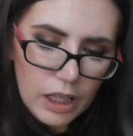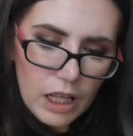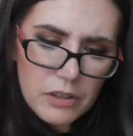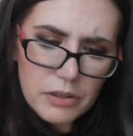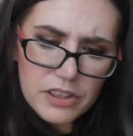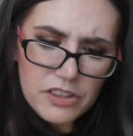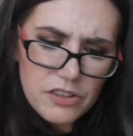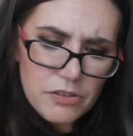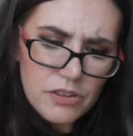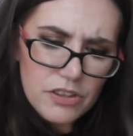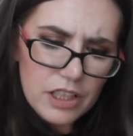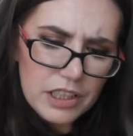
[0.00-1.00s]
I know I didn't
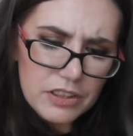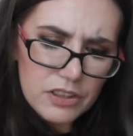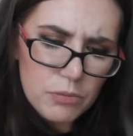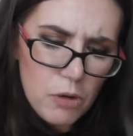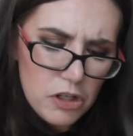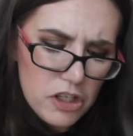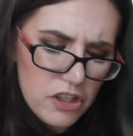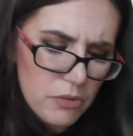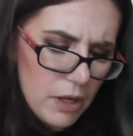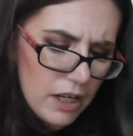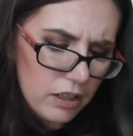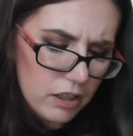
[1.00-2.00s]
I didn't swatch
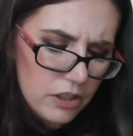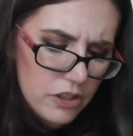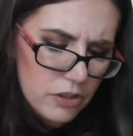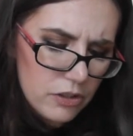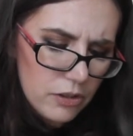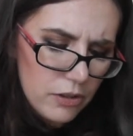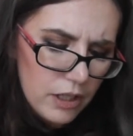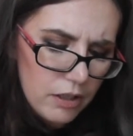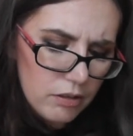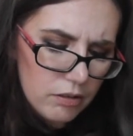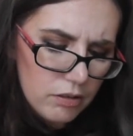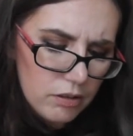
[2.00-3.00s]
swank, I should do that